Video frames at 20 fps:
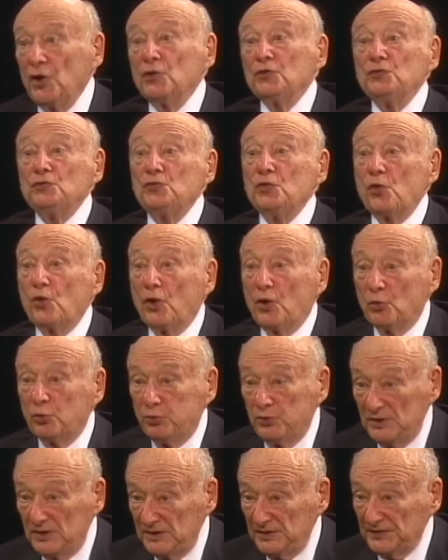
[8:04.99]
nor
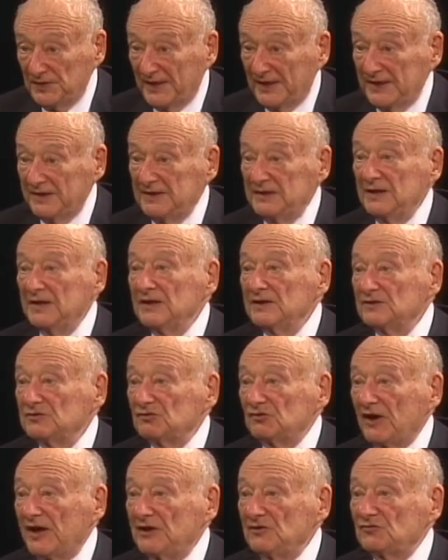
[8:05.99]
will they
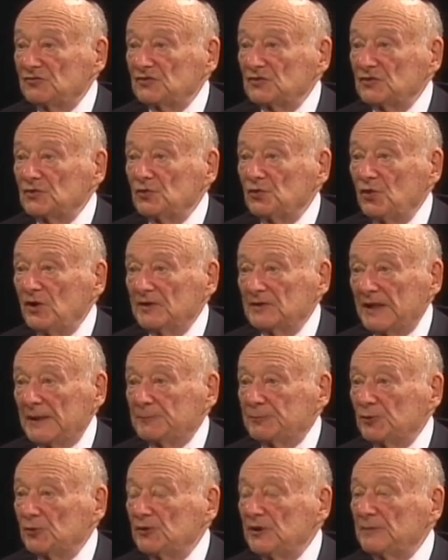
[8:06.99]
change the law
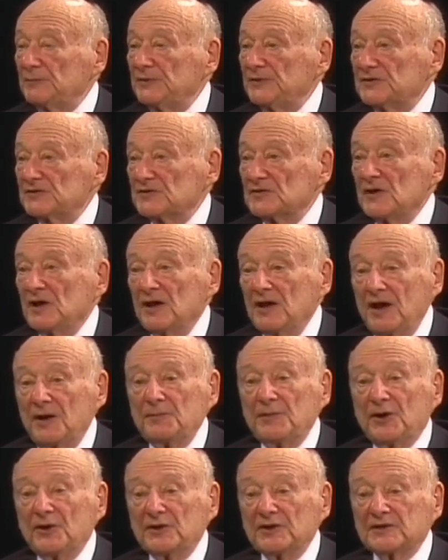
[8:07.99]
that prohibits
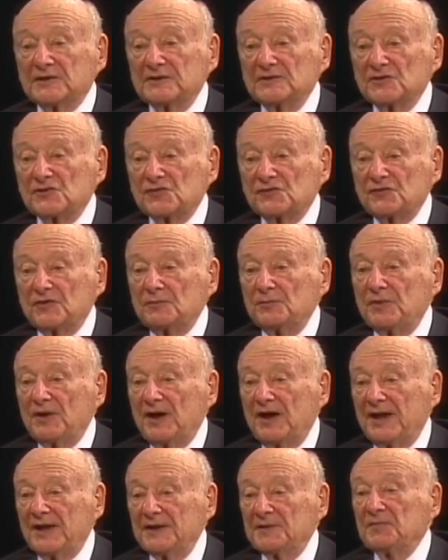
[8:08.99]
Americans from
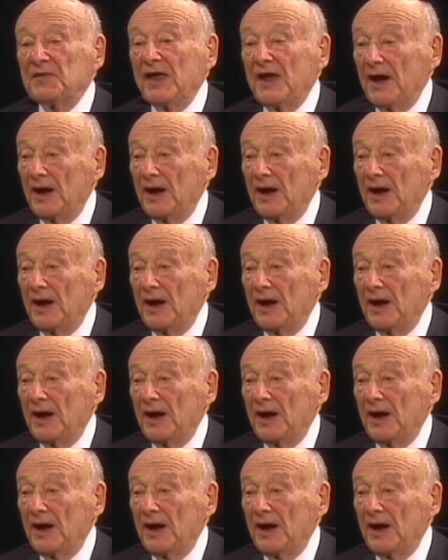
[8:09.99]
buying